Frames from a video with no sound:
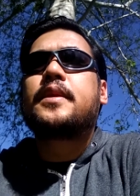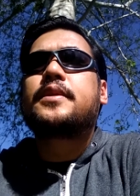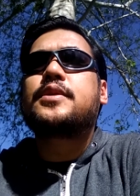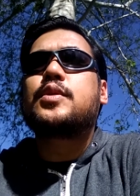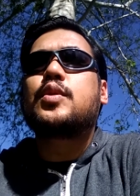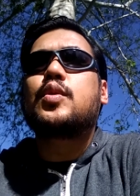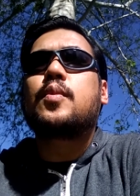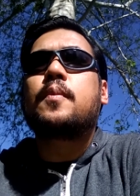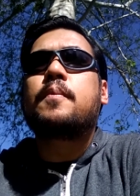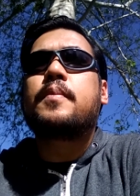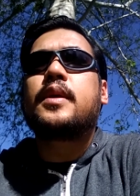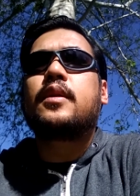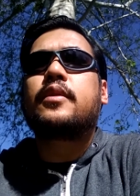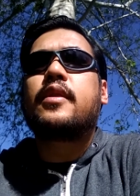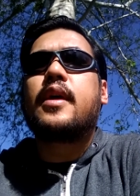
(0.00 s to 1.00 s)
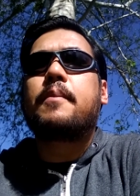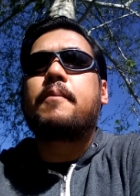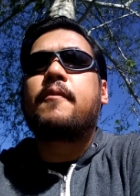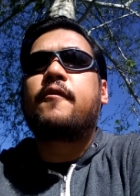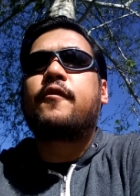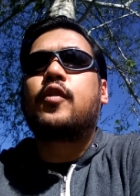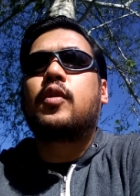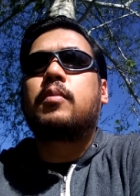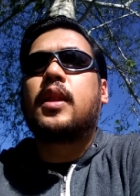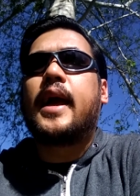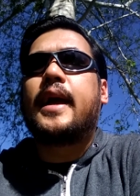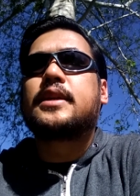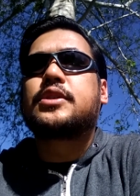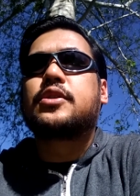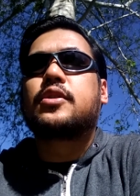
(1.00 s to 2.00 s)
to build them full
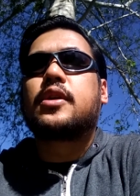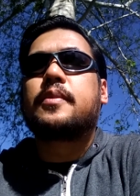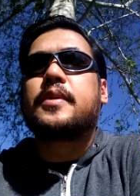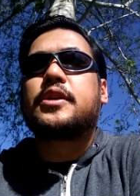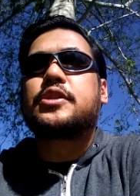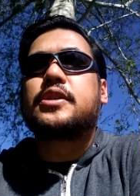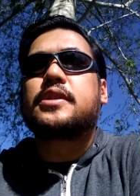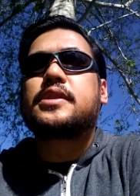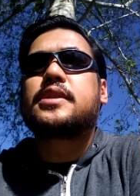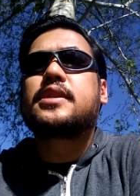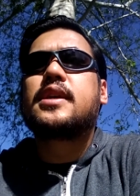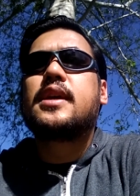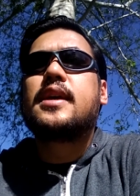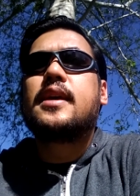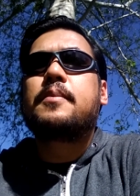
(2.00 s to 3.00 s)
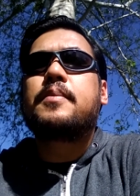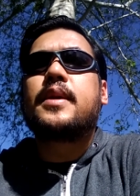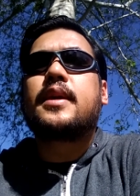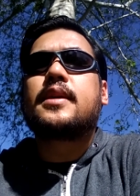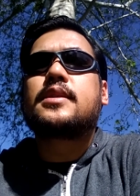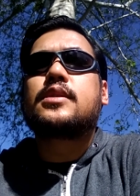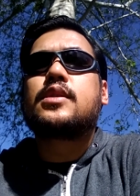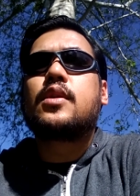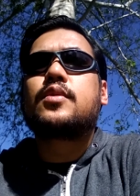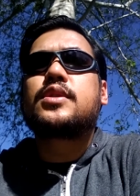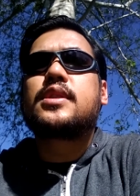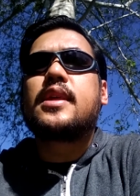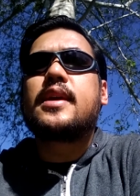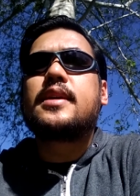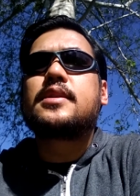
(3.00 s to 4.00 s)
blaster commissions, because those
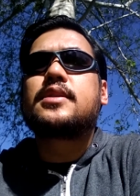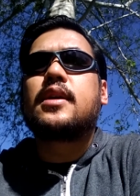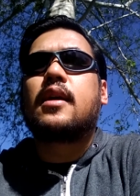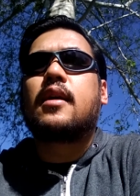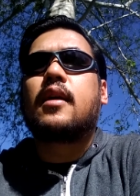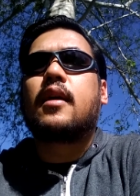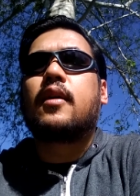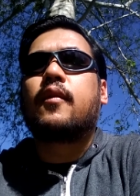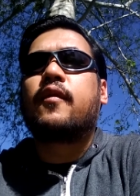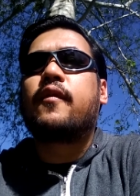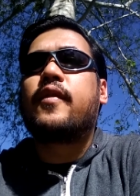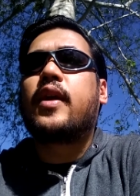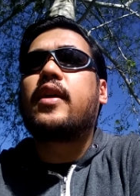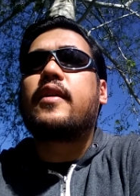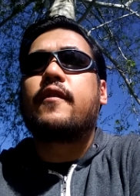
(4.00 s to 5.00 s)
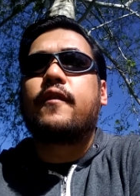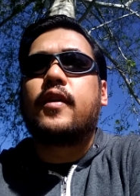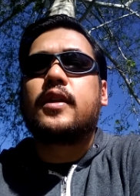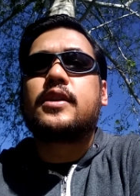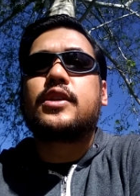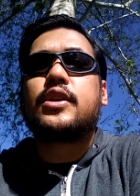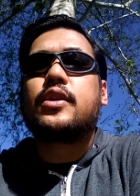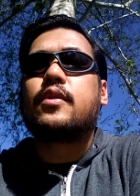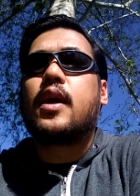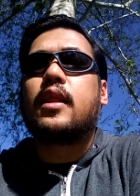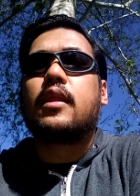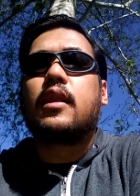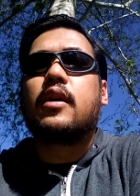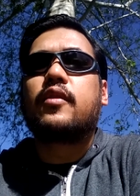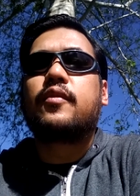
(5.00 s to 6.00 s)
things are very fun to do. I
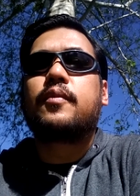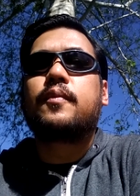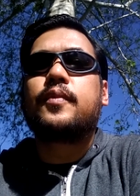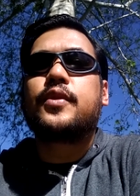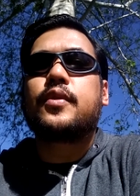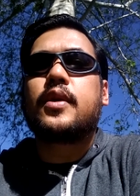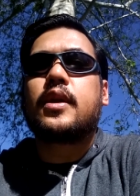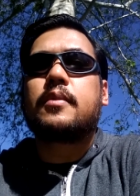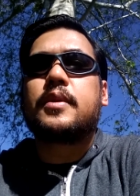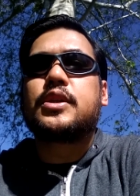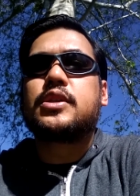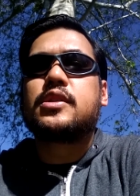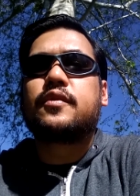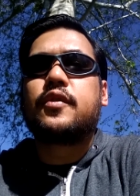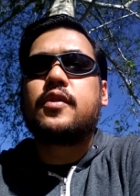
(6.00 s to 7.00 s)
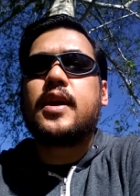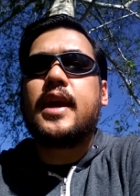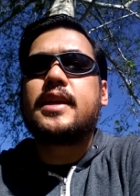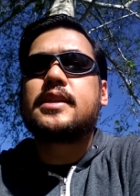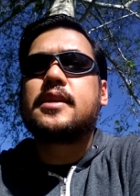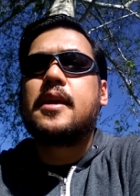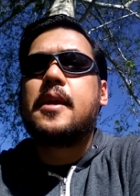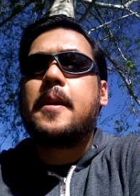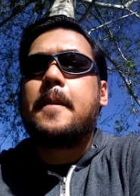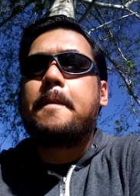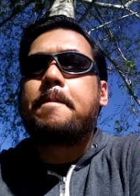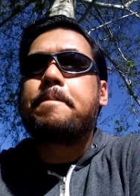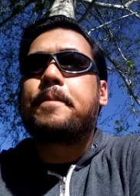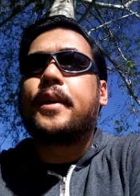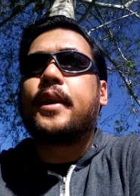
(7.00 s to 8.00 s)
love doing commissions for you guys,
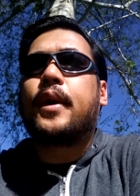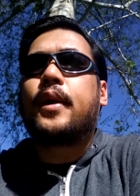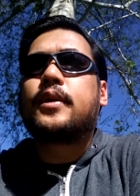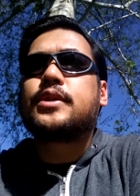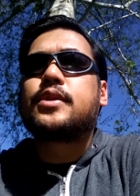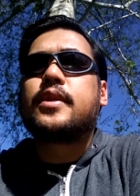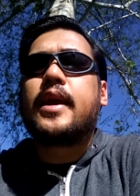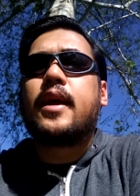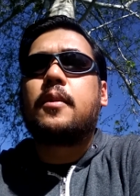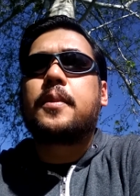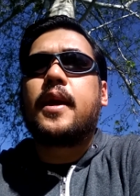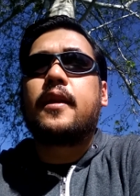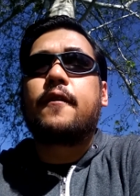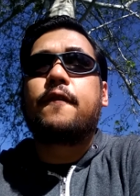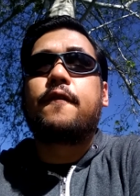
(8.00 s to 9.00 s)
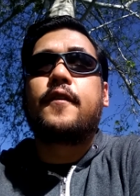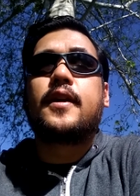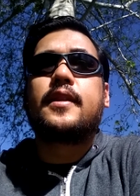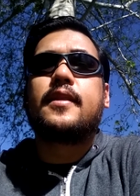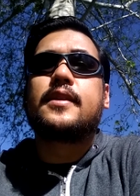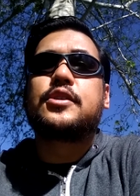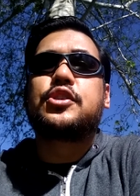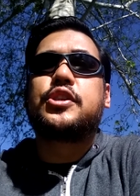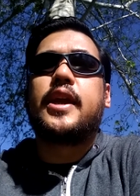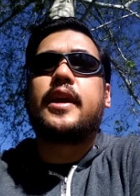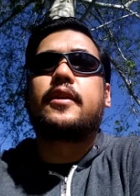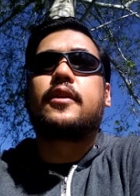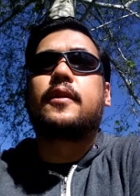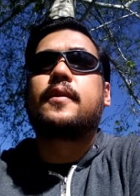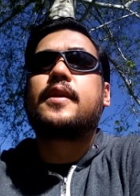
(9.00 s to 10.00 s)
but also they help kind of fund this
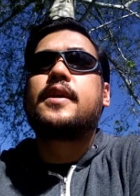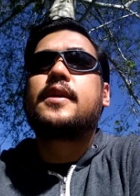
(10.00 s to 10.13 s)
channel.